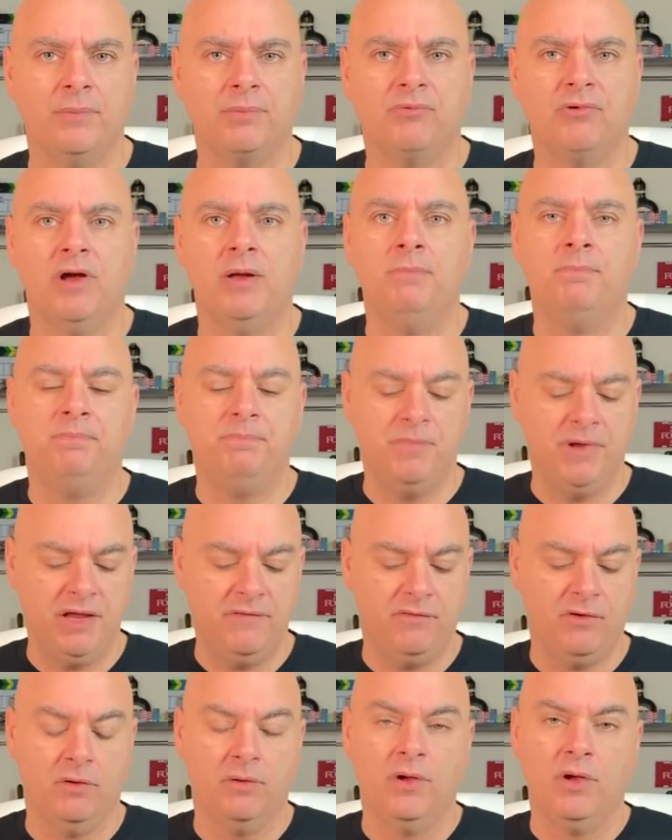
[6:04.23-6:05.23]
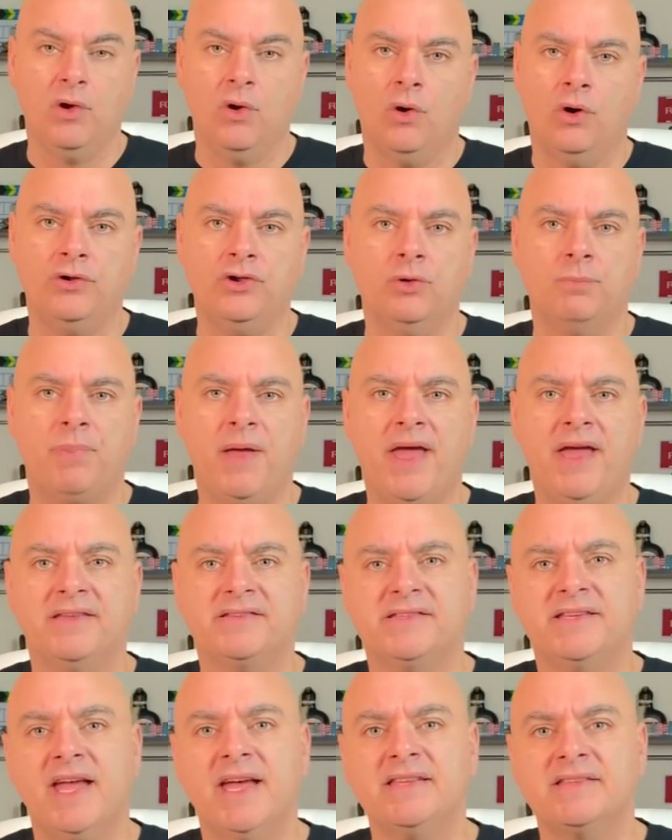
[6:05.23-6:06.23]
an upgrade either on your
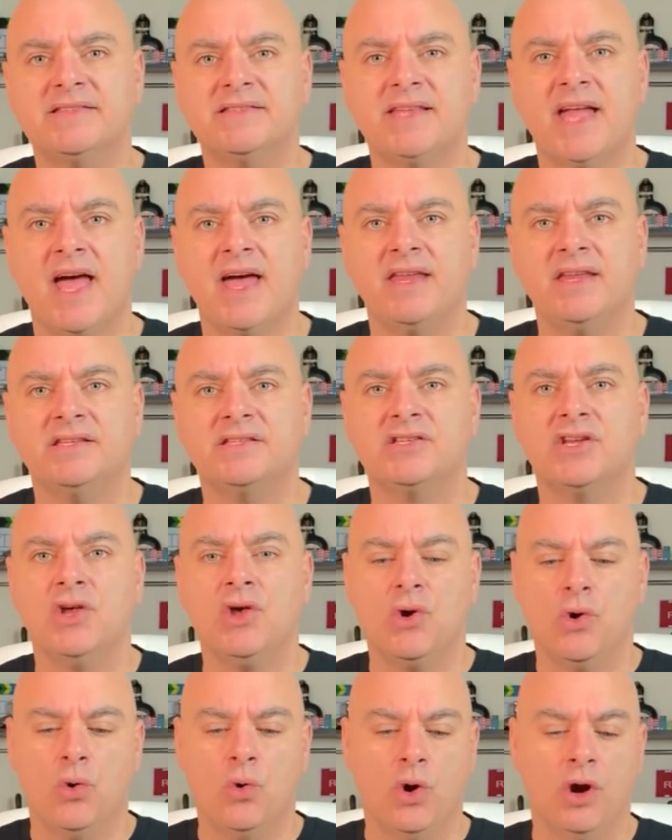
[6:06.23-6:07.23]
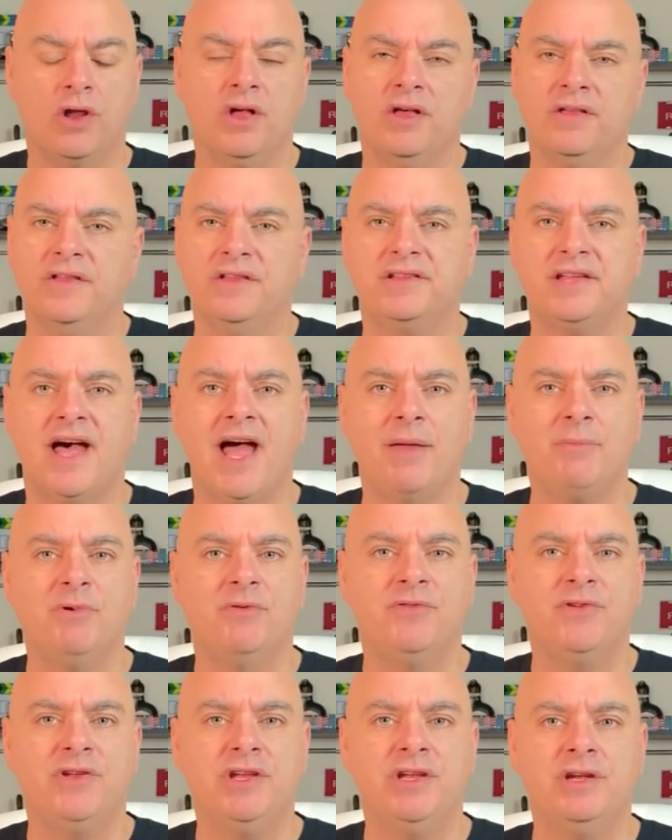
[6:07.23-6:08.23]
past guest status or the time
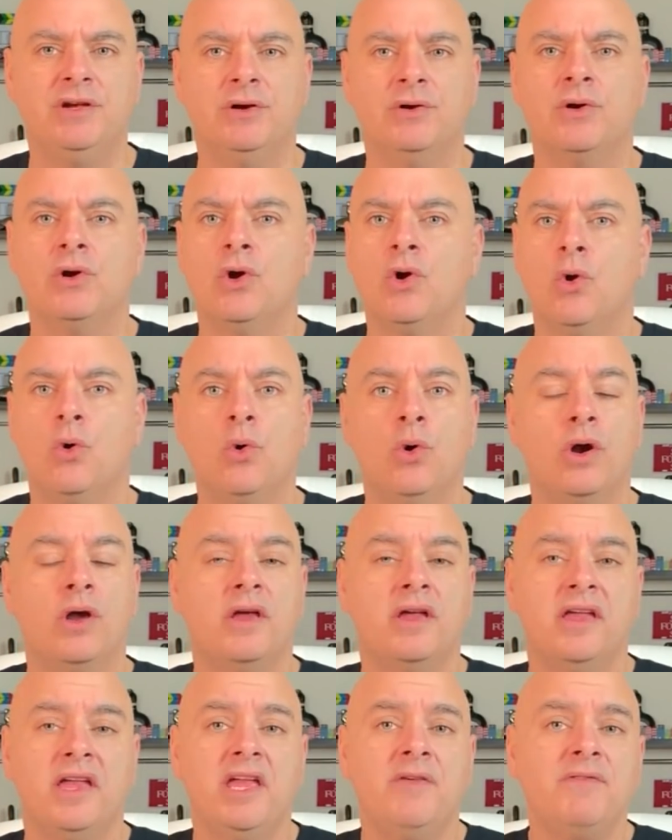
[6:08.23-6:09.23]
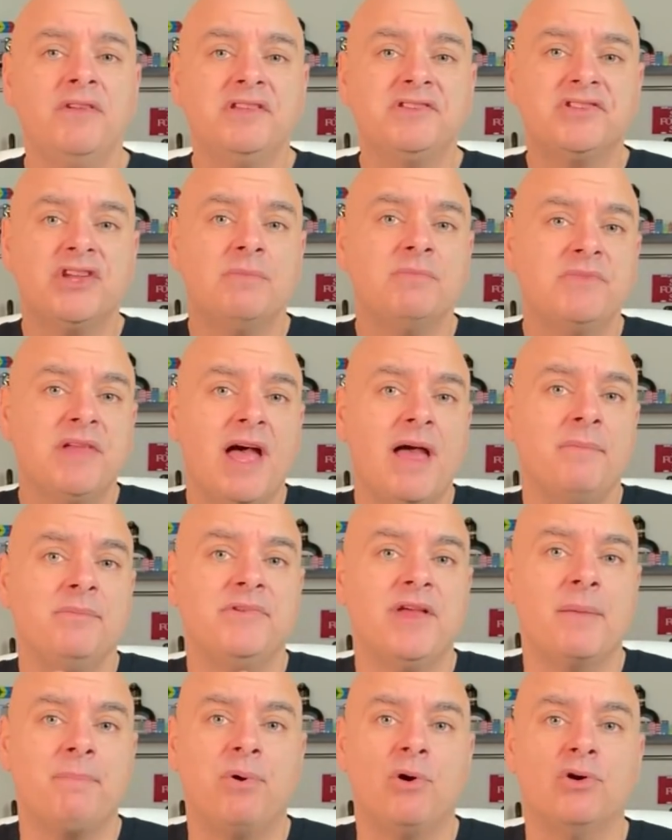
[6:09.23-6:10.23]
of year, or even
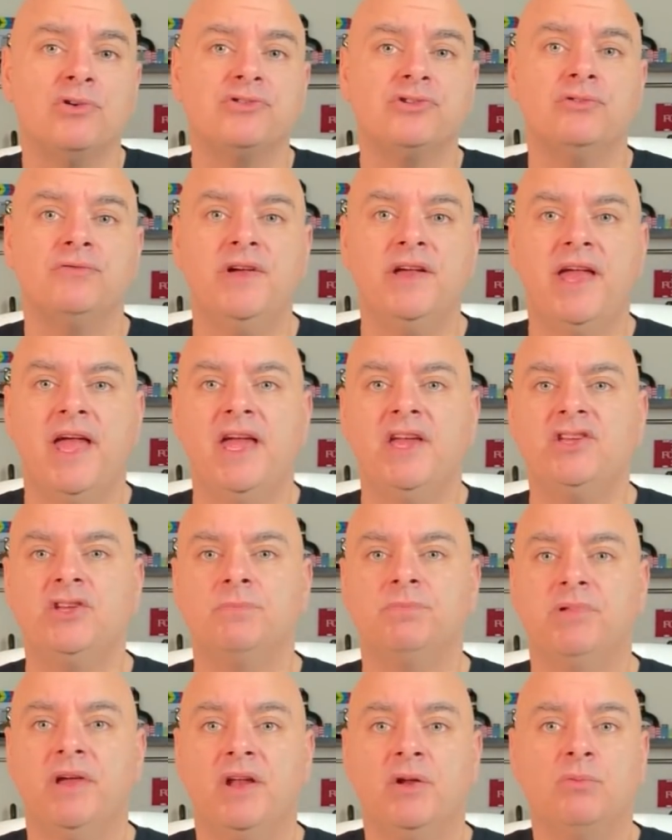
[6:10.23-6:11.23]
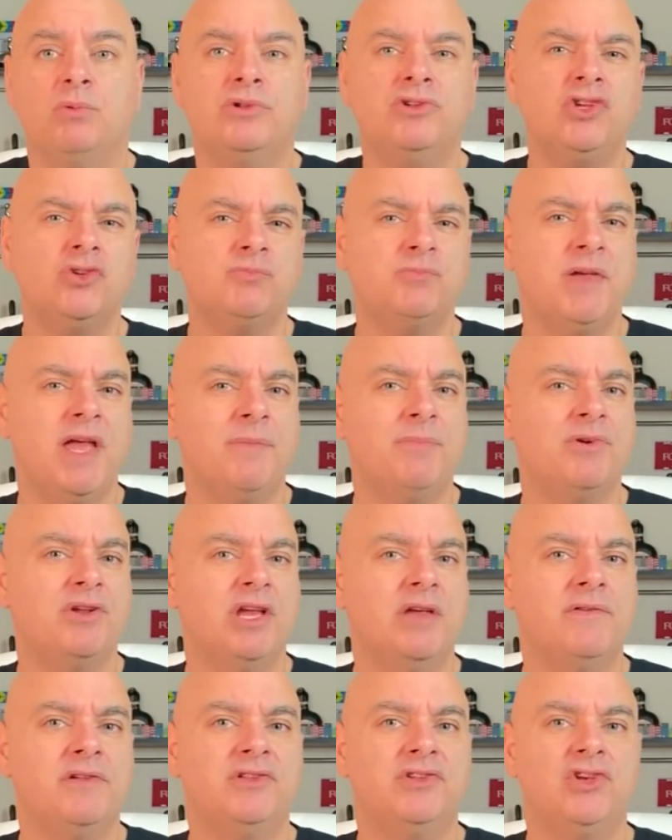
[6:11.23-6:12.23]
sometimes that personal vacation planner will just be able
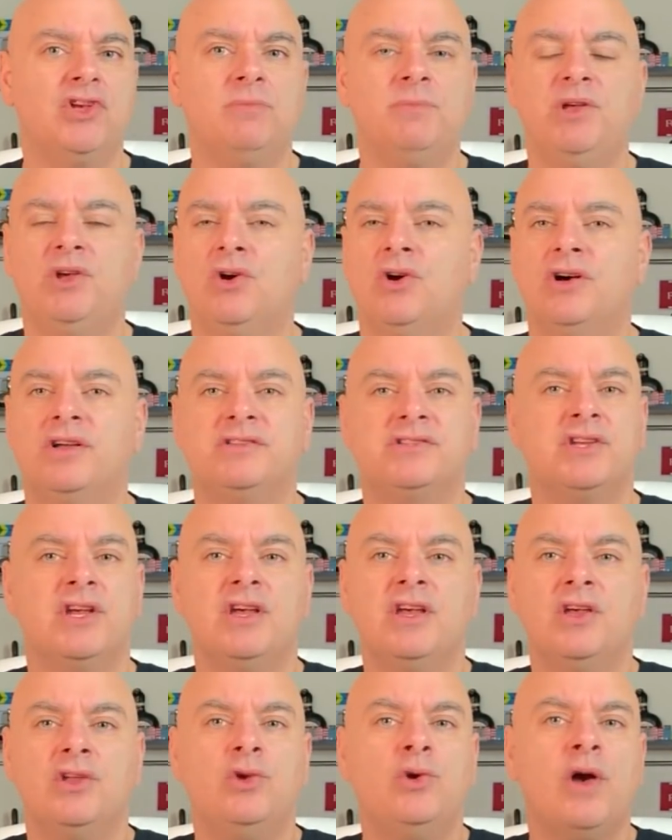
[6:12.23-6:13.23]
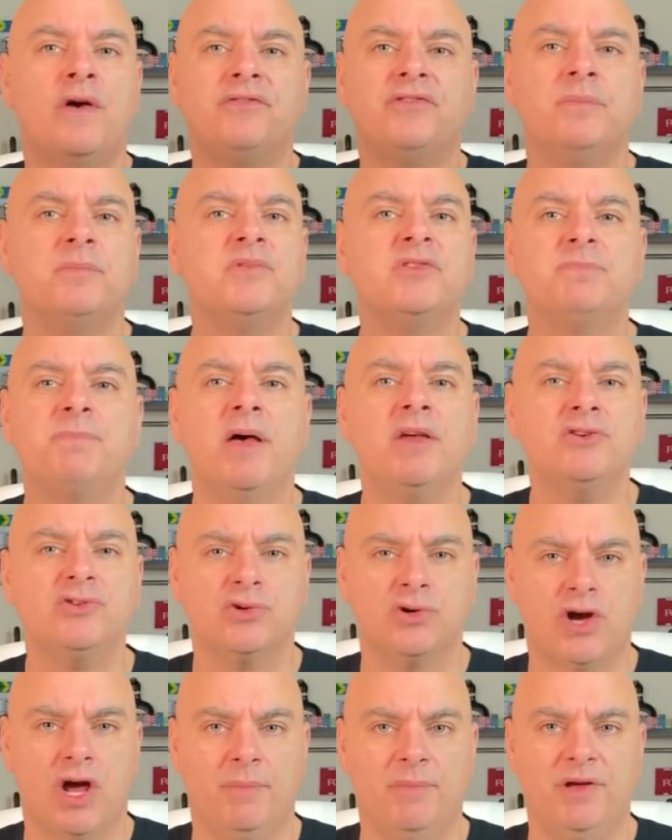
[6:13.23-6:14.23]
to give it to you because you have something
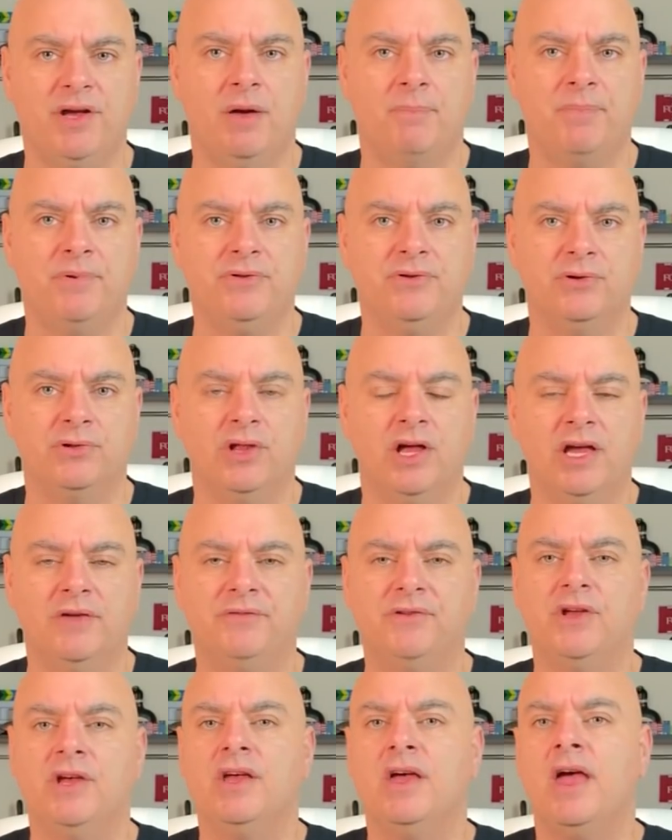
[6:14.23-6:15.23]
special coming up in your life.